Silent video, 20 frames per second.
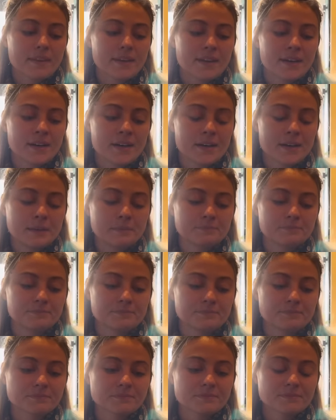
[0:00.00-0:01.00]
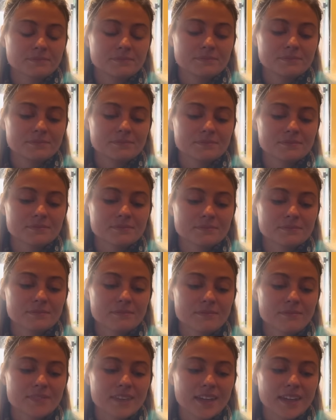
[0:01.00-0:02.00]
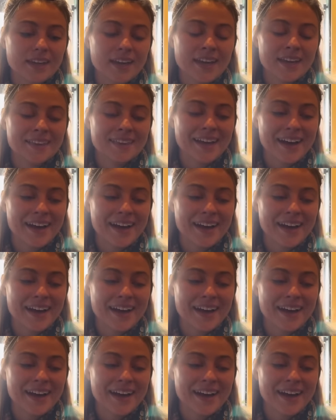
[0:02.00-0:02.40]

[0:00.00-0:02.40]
And